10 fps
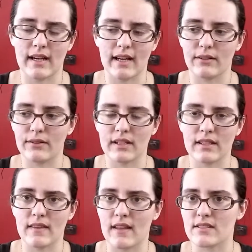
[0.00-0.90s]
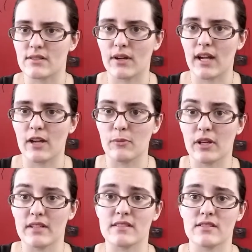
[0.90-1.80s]
don't think that that's okay,
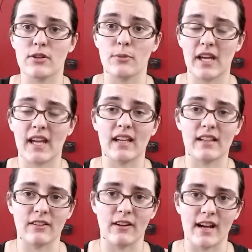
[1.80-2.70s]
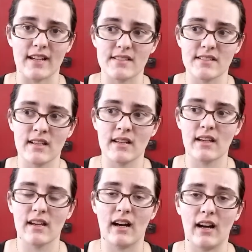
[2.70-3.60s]
because the soap can get in their eyes.
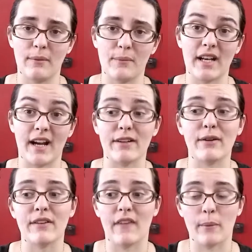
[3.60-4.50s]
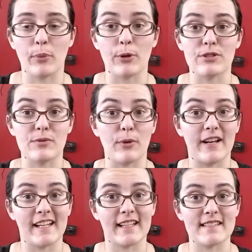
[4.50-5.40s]
And I know that that burns
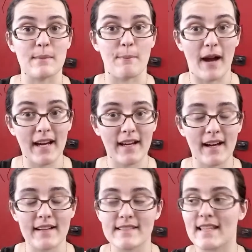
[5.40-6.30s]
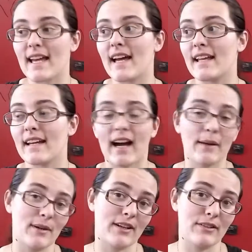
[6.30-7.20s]
when it gets in my eyes, and
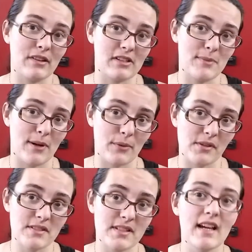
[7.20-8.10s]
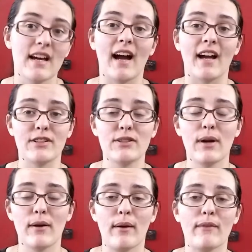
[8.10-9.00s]
I'm not going to do that to my horse. I do,
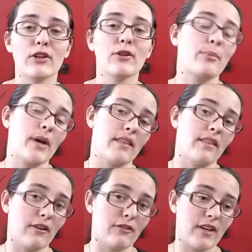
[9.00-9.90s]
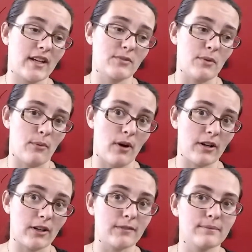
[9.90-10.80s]
however, bathe their face with
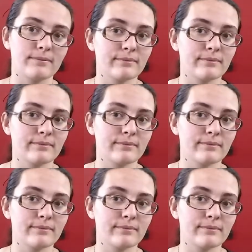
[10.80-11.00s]
water,